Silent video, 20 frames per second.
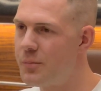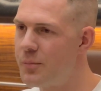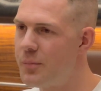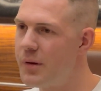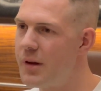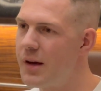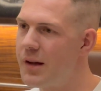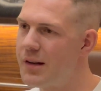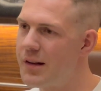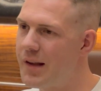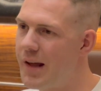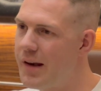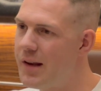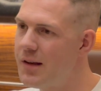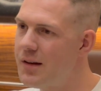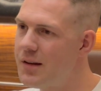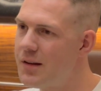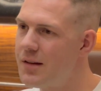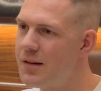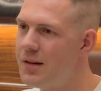being
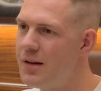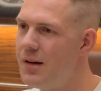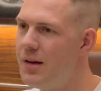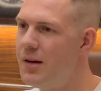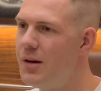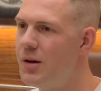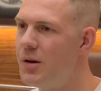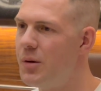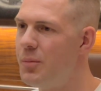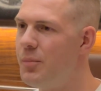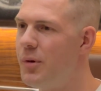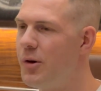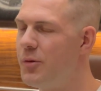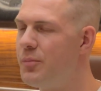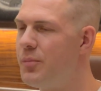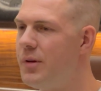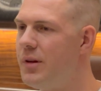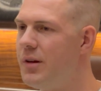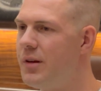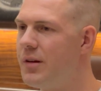athletic,
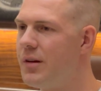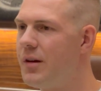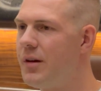about being